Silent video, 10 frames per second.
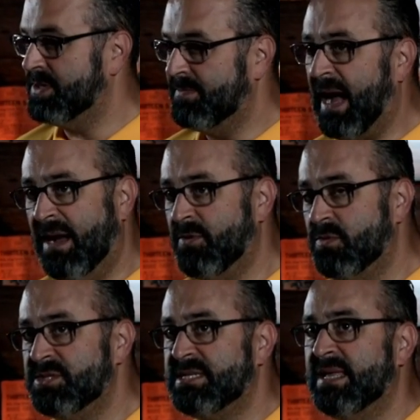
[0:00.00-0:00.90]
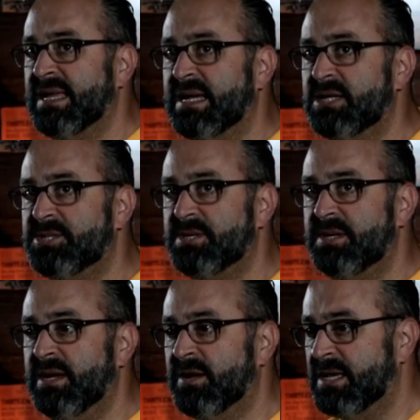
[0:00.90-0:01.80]
the Bible was telling us
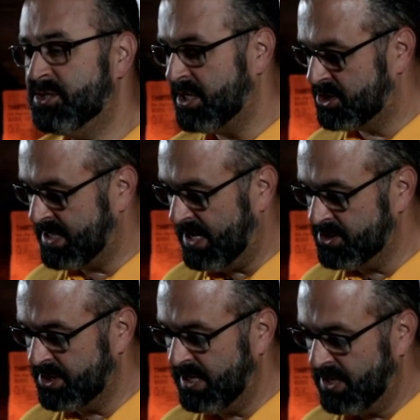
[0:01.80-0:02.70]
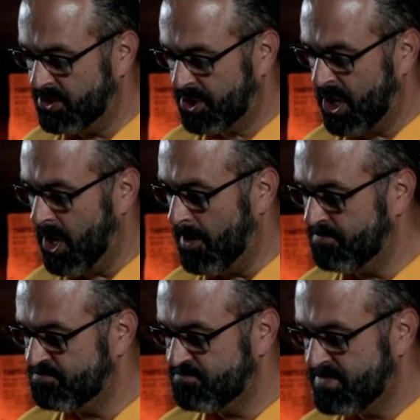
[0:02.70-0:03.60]
nearly 6,000 years ago.
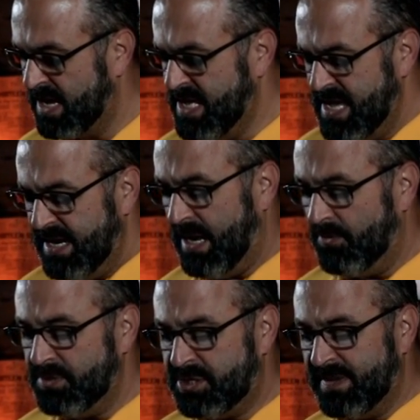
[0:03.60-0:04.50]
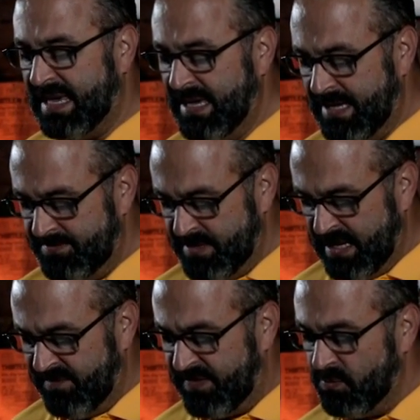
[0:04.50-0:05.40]
Now, to begin,
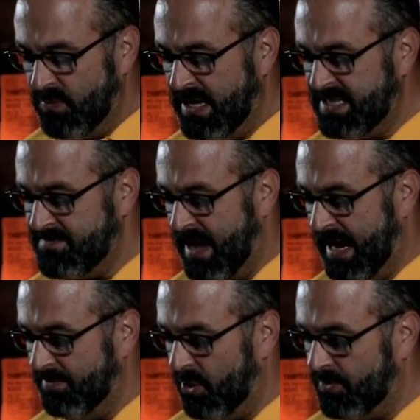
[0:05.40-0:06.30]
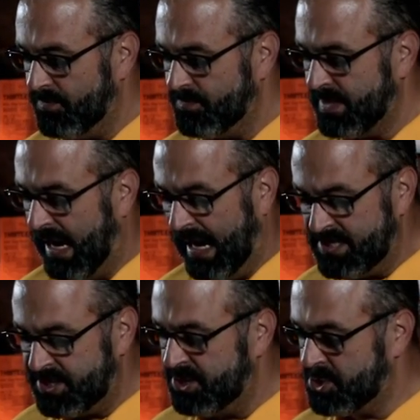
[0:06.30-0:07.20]
if you read the Bible
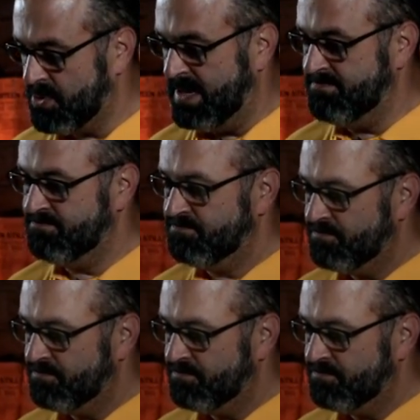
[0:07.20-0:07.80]
as it is written,